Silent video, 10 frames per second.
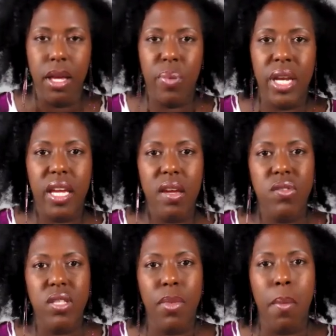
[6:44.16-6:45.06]
But it
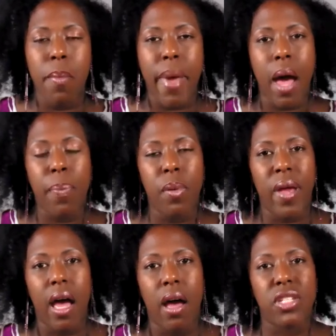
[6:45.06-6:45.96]
gives them a map
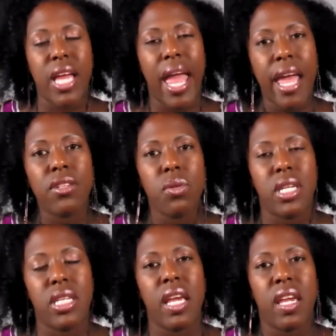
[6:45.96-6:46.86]
on how to handle
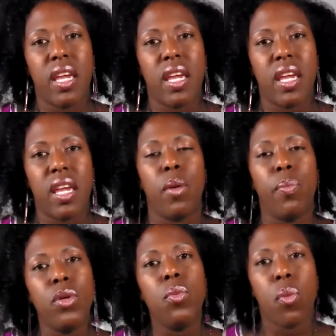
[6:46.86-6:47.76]
this. It gives them a
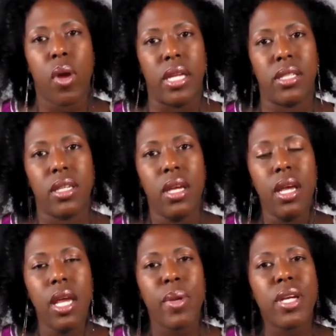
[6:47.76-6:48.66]
blueprint,
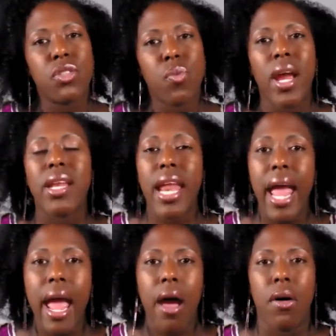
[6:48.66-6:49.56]
because right
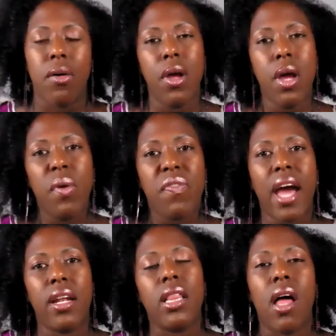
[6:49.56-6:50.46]
now we've
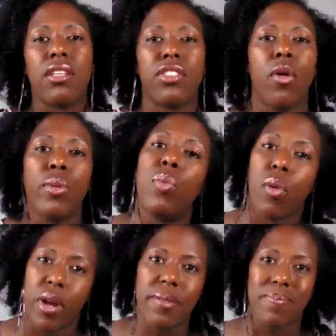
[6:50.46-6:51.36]
kind of lost our
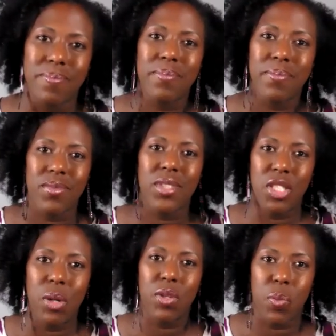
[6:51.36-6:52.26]
blueprint,
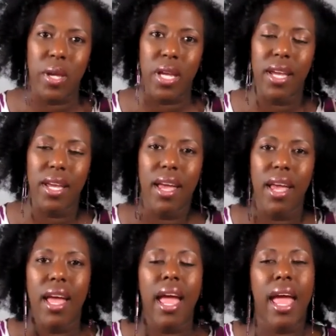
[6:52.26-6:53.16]
so to speak.
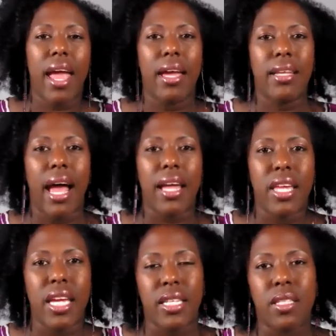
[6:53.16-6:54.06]
And I
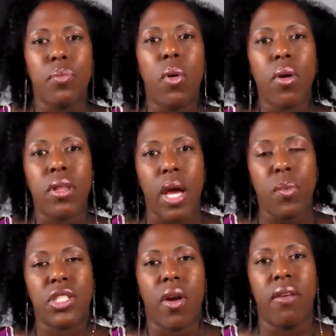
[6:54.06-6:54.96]
think it's important
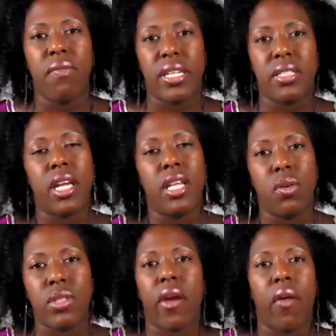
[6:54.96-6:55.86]
that we start investing in
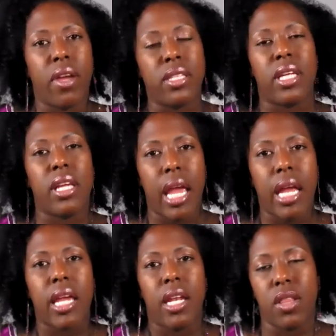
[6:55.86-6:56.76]
those areas and
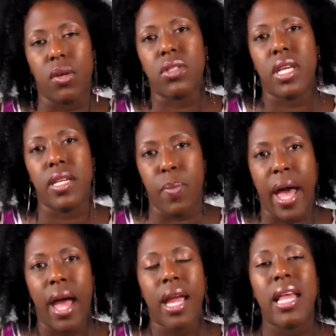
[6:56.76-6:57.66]
getting those things
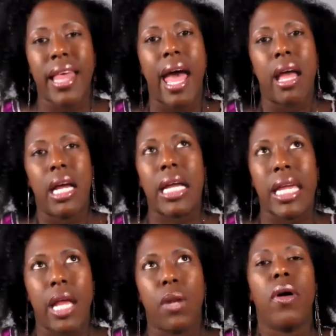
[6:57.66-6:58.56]
back. And that,
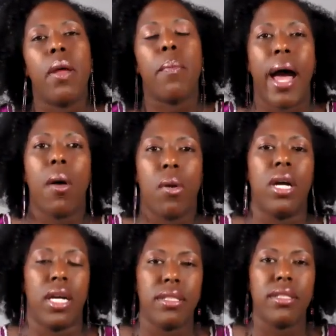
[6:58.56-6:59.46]
again, will
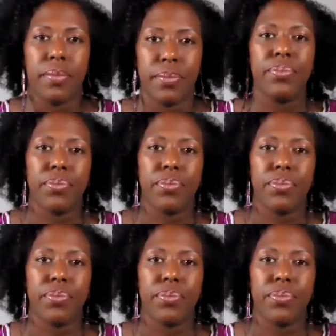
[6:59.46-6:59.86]
empower us.